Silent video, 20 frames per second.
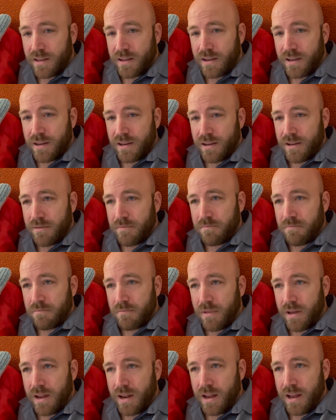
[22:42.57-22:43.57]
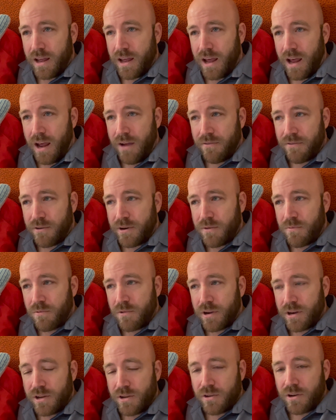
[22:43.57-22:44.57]
Um,
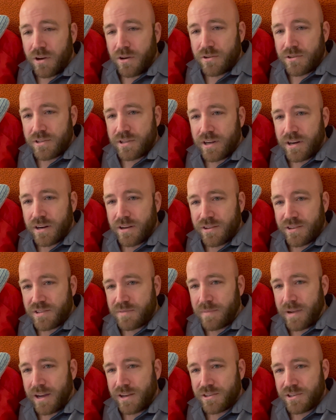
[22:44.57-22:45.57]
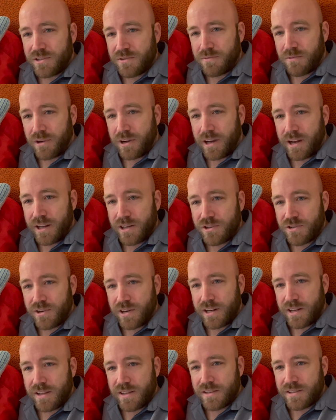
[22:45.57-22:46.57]
everyone who goes there, the spouses were kind of
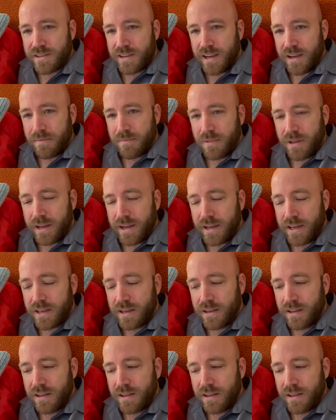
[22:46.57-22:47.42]
treated the same. Like,